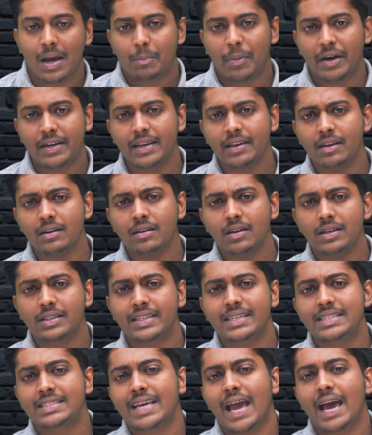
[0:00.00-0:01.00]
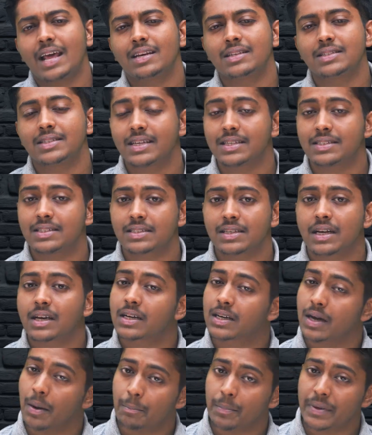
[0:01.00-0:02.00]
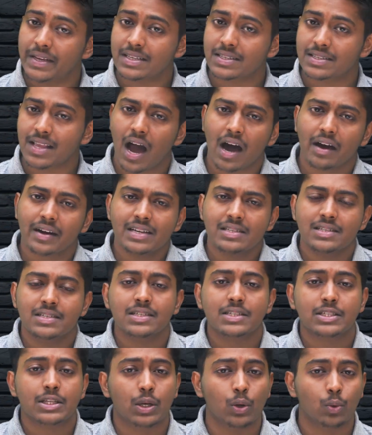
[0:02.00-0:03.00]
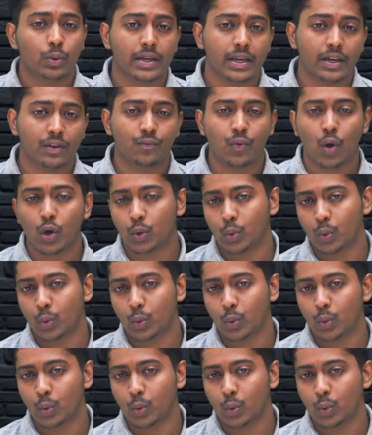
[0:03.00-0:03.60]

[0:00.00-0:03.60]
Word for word: But here the challenge is companies aren't just looking for